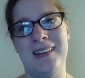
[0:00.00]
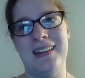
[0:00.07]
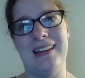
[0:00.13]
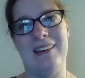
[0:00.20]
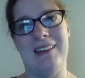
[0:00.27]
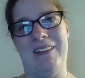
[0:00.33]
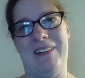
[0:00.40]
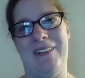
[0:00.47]

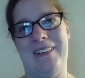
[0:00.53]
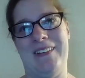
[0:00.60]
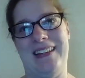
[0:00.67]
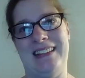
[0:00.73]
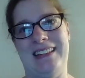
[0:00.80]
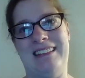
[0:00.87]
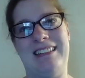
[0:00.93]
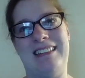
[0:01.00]
uh,
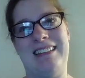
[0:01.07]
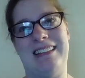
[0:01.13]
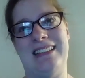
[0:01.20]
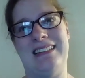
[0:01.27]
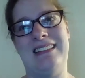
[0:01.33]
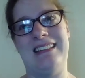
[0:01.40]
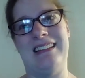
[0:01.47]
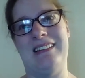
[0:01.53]
it's
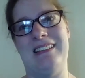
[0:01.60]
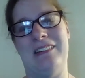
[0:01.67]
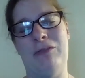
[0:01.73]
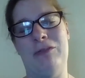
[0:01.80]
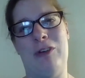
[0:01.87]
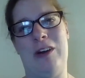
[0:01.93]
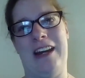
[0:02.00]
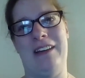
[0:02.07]
it's in the
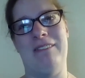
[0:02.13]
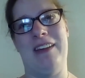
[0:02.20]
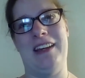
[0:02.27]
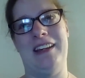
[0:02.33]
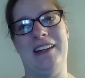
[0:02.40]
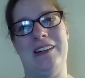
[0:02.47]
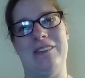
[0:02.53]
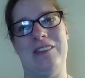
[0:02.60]

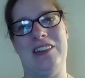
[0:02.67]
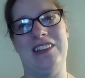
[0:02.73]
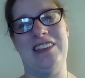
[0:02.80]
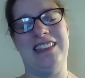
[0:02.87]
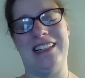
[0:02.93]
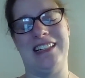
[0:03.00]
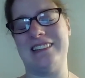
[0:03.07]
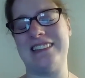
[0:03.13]
framing of a
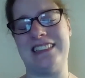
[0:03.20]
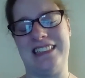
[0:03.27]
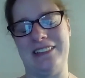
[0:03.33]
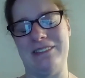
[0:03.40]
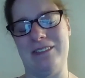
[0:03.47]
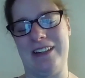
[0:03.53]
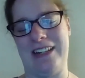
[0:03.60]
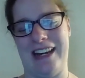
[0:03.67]

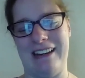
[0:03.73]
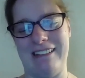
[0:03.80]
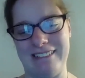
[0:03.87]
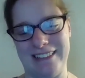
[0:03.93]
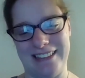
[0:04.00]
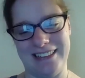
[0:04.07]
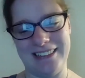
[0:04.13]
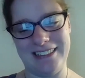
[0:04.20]
TLC
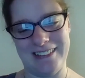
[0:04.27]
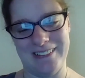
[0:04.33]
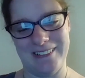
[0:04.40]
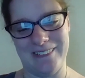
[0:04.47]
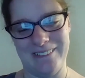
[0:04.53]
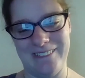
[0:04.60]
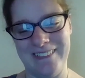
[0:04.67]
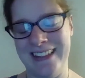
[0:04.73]
reality
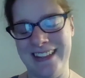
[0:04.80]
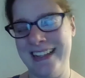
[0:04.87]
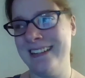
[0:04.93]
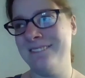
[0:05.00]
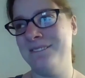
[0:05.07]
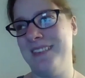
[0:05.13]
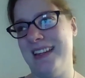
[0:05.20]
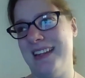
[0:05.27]
show,
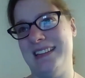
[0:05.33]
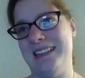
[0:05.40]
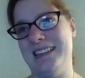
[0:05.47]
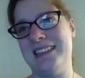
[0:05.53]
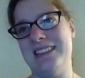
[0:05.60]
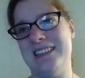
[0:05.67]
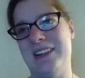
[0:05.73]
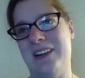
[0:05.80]
and
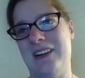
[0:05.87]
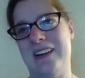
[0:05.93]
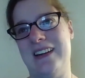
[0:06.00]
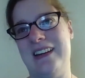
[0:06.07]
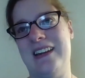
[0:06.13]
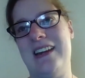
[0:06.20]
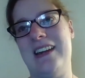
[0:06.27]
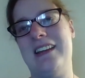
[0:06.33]
it's not
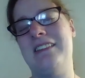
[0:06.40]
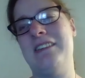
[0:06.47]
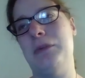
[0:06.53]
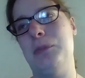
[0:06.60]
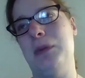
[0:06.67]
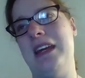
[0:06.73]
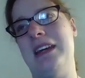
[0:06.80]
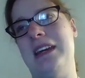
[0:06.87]
to
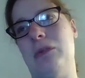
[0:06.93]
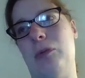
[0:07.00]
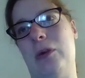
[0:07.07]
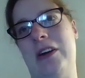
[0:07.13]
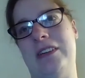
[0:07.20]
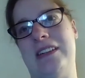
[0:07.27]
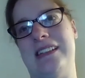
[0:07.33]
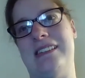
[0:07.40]
me. It
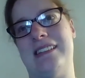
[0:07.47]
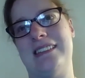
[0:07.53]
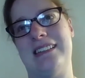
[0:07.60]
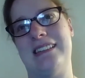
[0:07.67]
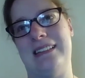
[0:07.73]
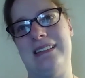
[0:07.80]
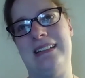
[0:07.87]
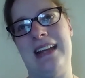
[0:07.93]
really
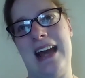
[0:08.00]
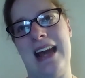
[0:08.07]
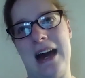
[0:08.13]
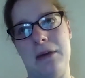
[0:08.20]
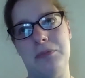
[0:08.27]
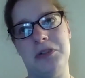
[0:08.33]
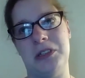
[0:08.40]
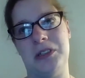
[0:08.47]
doesn't
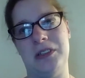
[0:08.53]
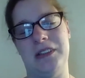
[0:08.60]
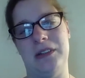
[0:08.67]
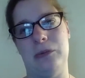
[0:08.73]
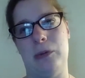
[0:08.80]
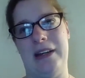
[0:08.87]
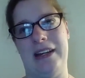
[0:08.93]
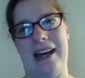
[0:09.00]
capture the
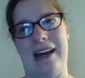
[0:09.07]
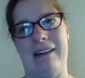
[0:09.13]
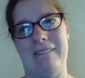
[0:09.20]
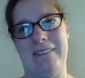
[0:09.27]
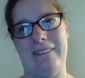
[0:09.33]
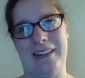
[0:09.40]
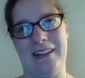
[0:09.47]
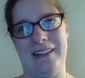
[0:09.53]

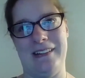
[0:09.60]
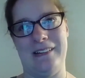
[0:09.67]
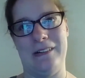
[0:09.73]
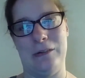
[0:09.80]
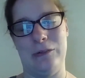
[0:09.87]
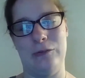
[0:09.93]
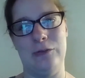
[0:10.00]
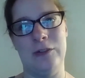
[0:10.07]
reality
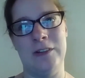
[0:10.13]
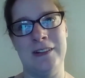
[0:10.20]
of